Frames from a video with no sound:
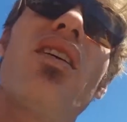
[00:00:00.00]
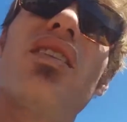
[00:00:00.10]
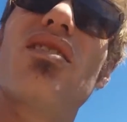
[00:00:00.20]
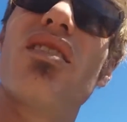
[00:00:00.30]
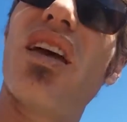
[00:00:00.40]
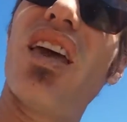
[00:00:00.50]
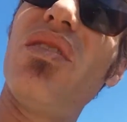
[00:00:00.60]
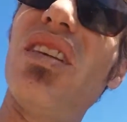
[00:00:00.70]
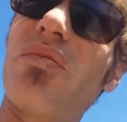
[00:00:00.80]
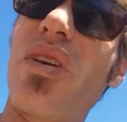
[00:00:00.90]
Alright, so
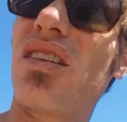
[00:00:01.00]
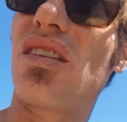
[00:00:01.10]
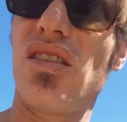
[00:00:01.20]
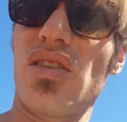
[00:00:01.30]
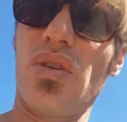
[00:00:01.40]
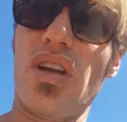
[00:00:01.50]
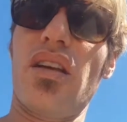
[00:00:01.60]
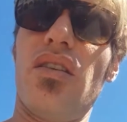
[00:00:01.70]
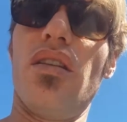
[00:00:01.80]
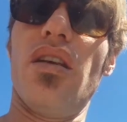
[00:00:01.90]
Amy's managed to sort
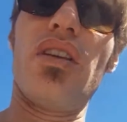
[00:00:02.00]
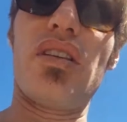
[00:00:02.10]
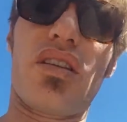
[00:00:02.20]
out her living